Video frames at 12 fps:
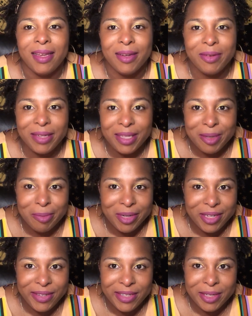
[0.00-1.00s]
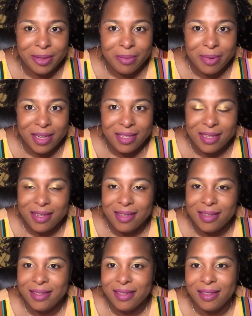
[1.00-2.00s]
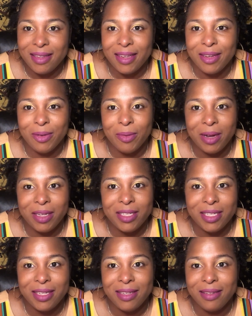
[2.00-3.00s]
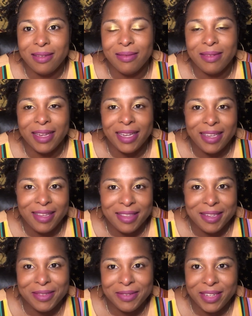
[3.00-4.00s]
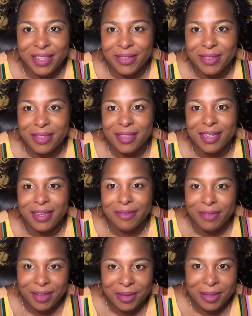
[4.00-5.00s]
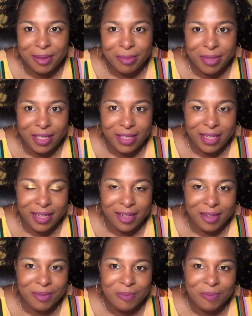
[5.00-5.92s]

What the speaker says: I really appreciate your presence and that you're watching and liking these videos. I definitely appreciate it.